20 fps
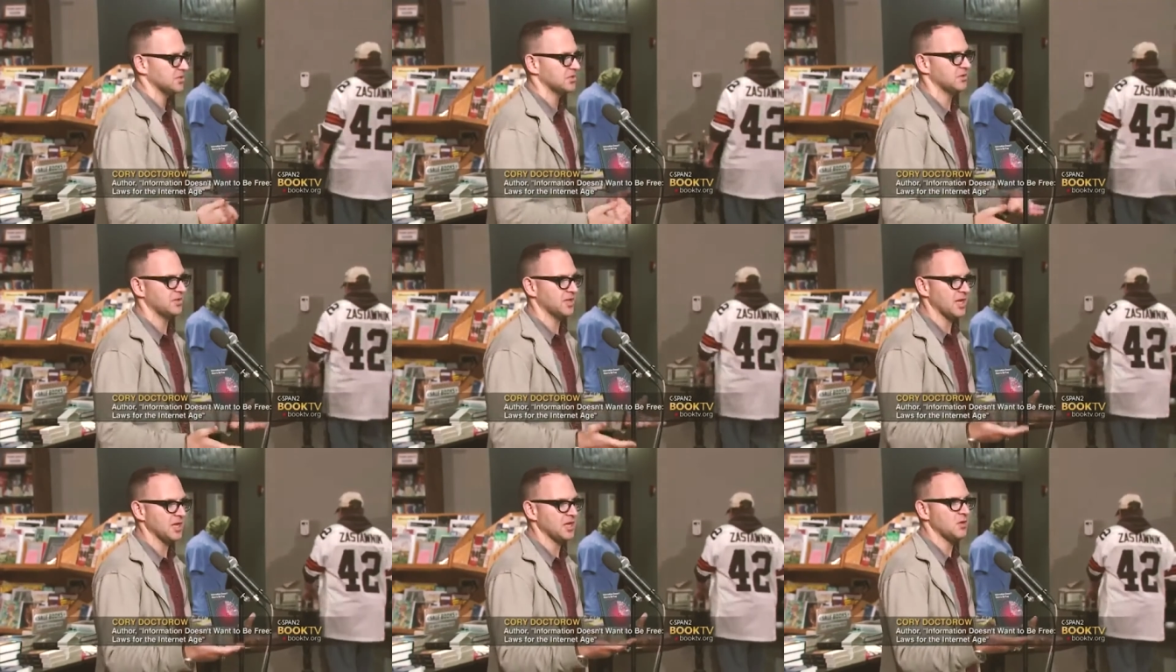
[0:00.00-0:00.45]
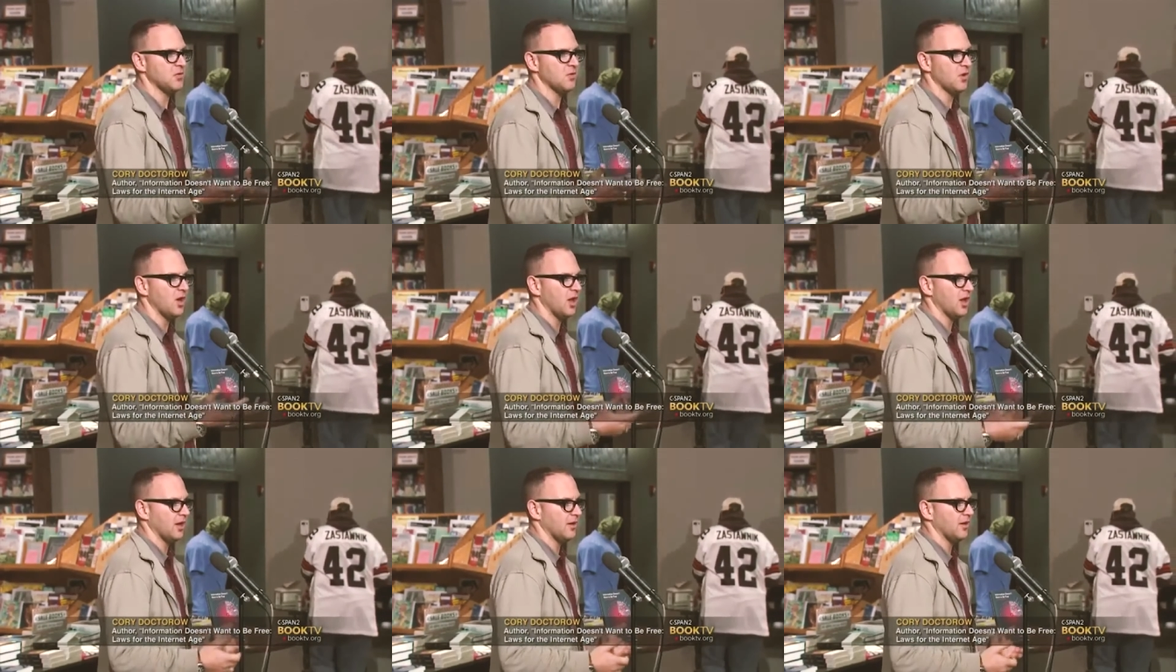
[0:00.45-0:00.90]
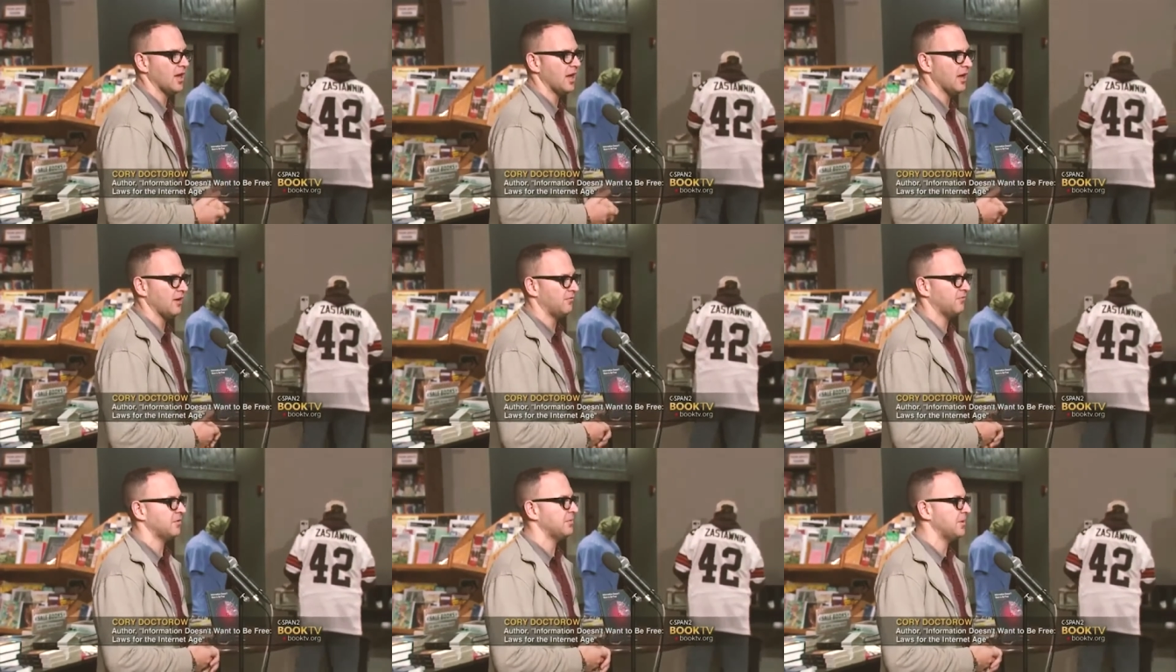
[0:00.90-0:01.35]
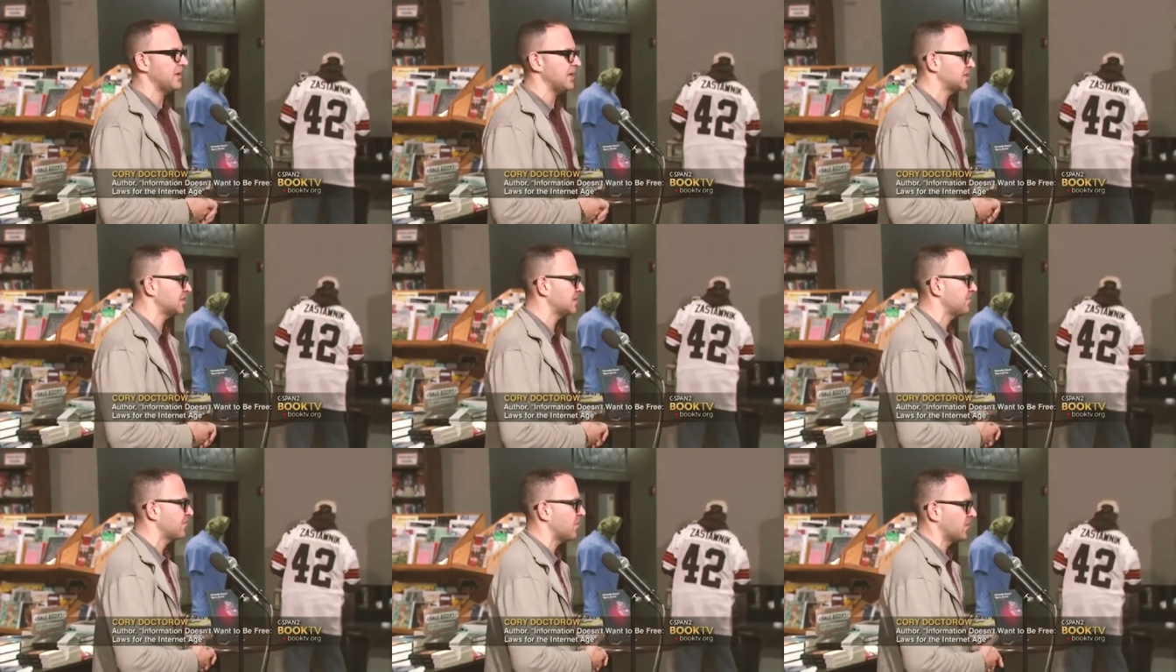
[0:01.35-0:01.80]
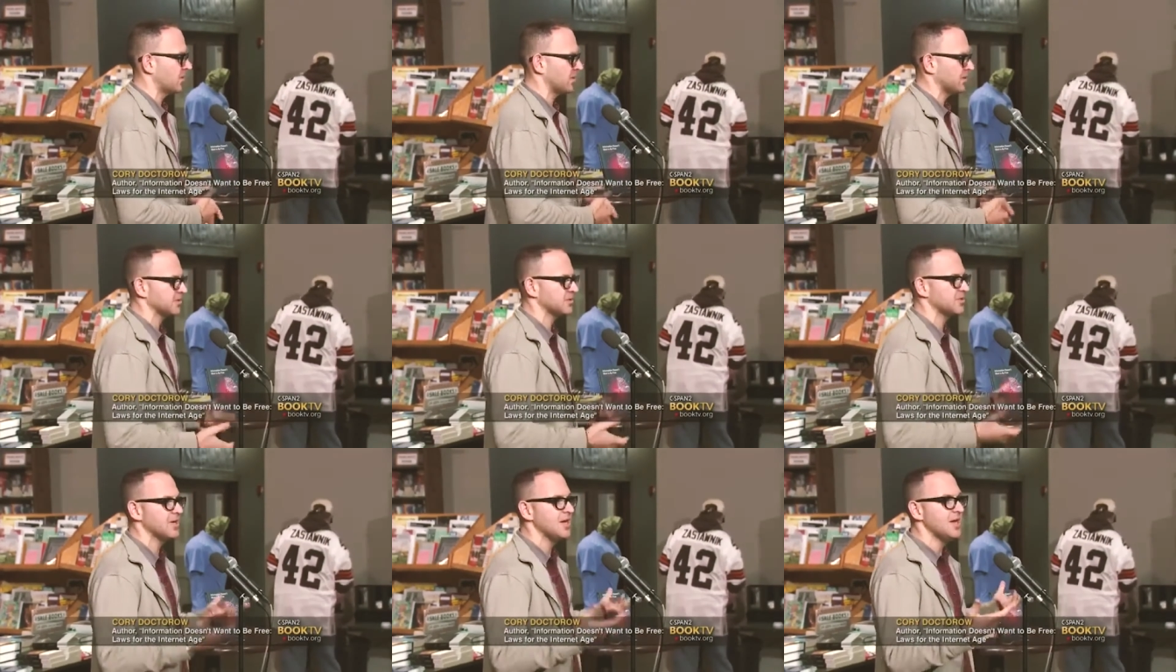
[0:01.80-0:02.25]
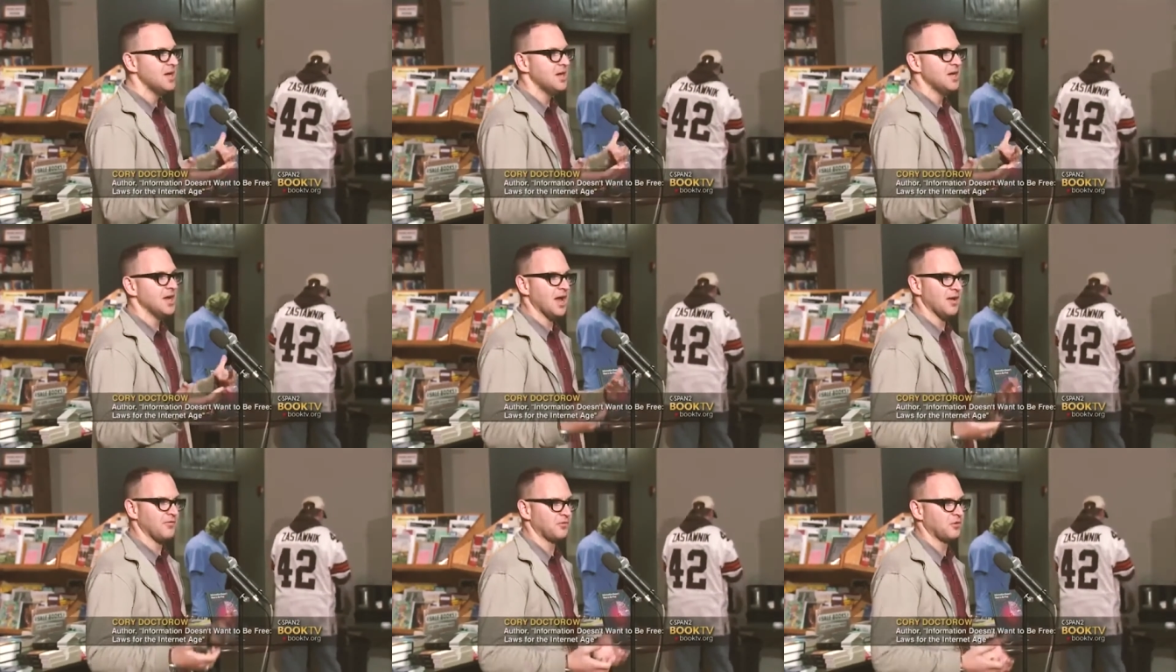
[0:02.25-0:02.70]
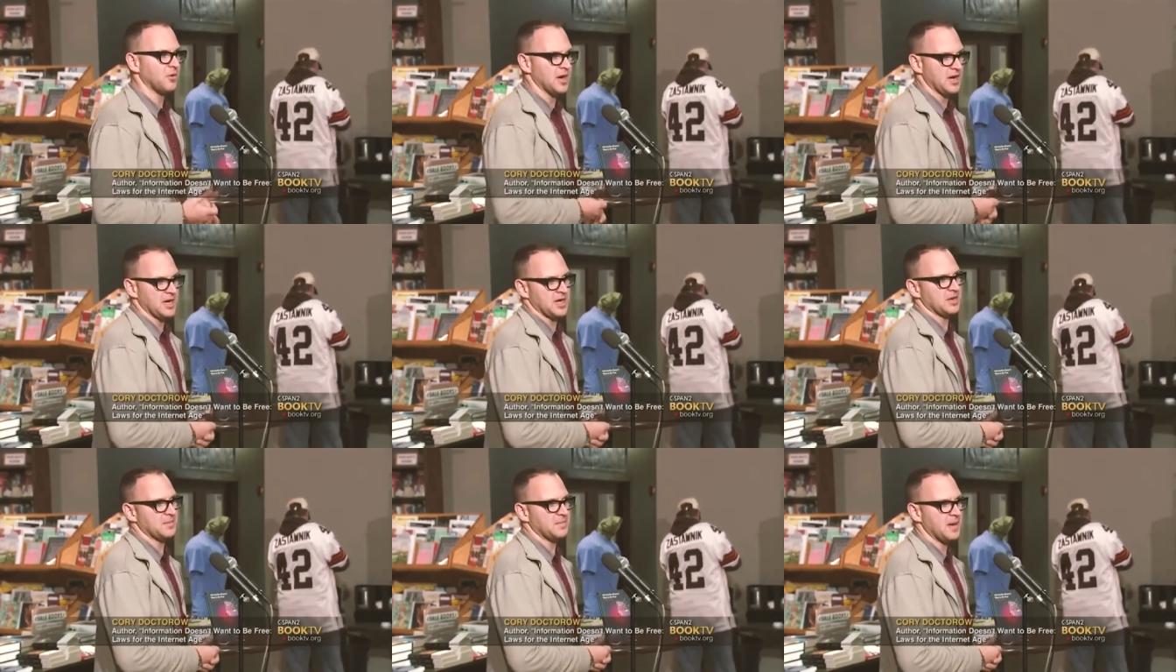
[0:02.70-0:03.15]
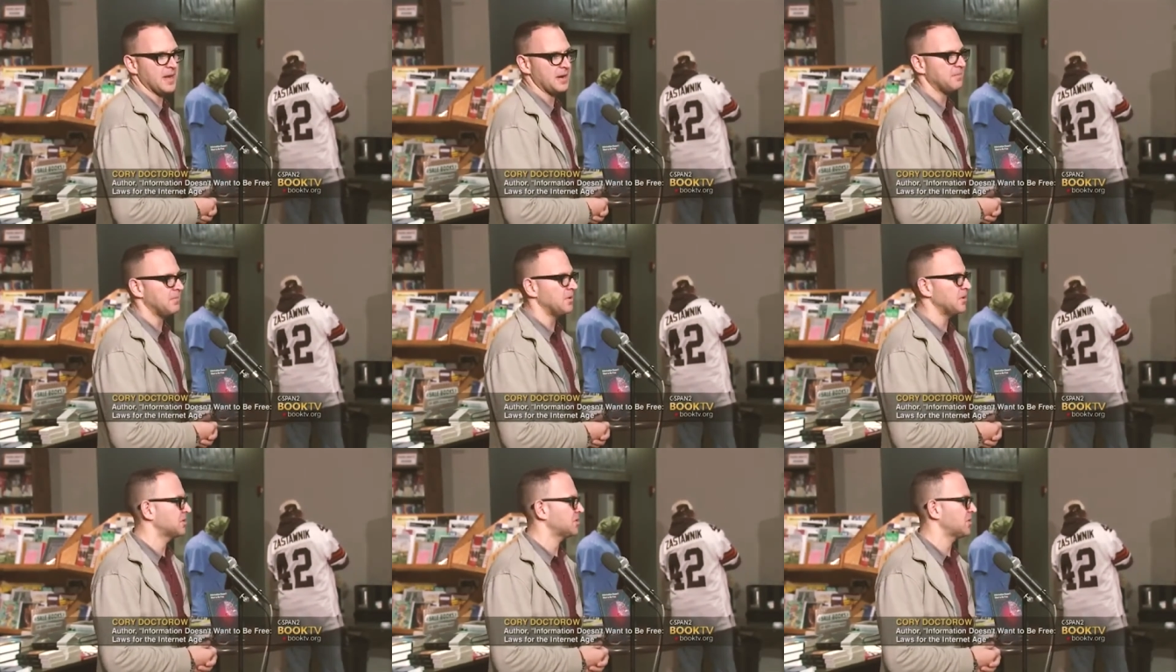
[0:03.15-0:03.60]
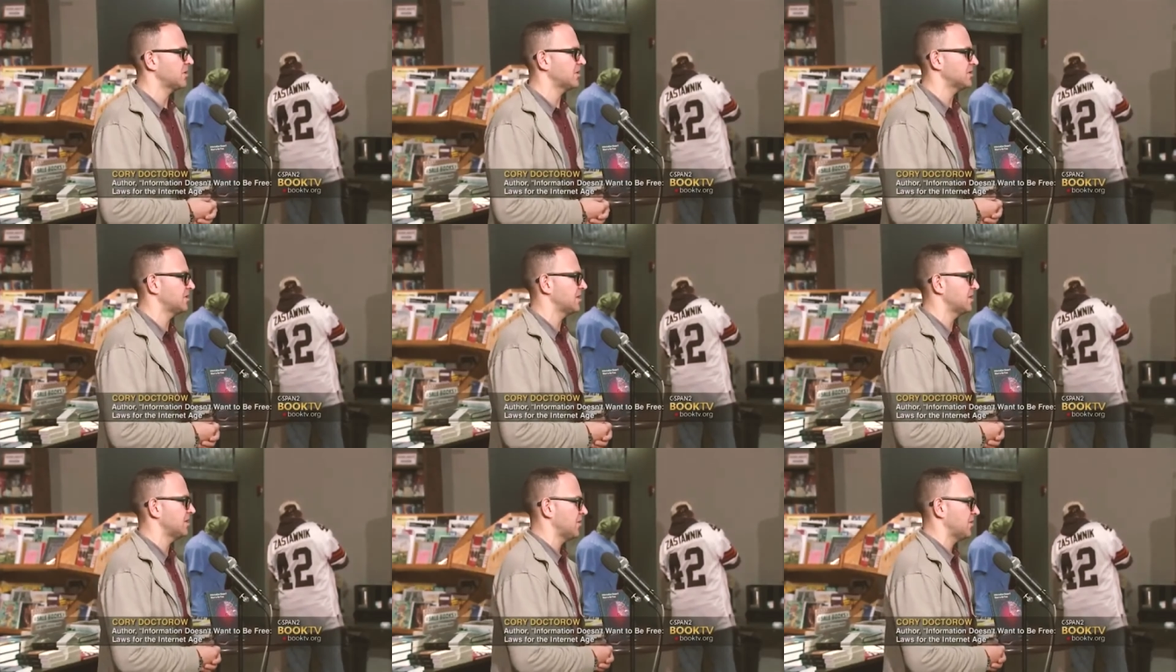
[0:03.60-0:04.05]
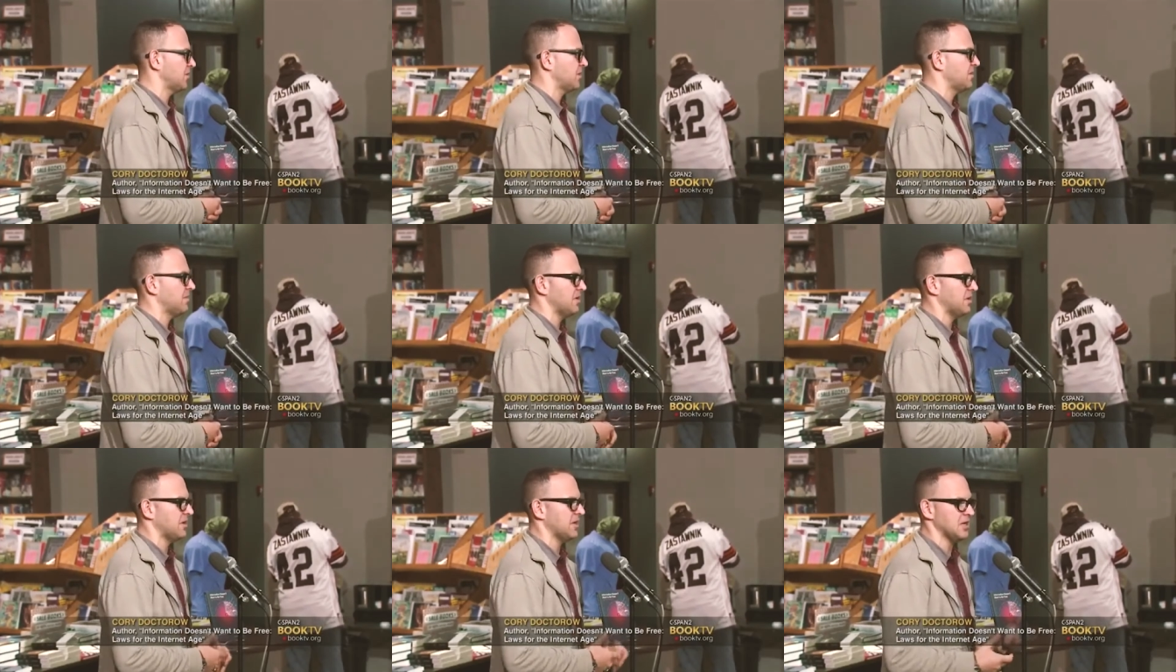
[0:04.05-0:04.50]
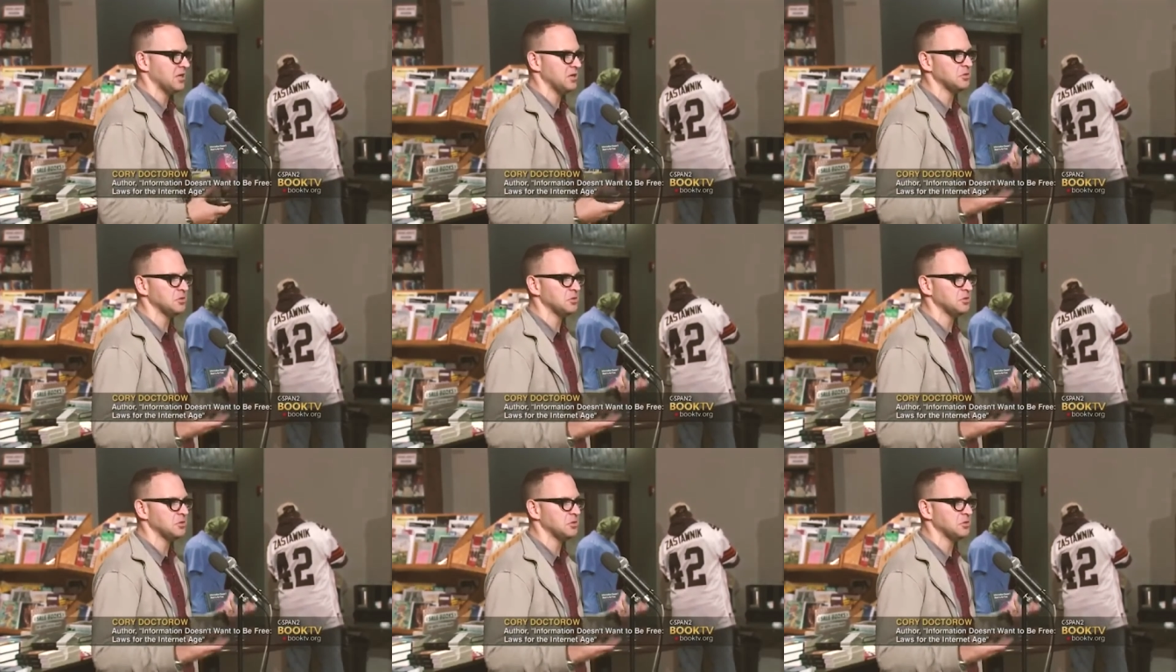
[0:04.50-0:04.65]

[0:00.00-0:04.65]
So thank you all uh, for being supporters of great independent bookstores in your community.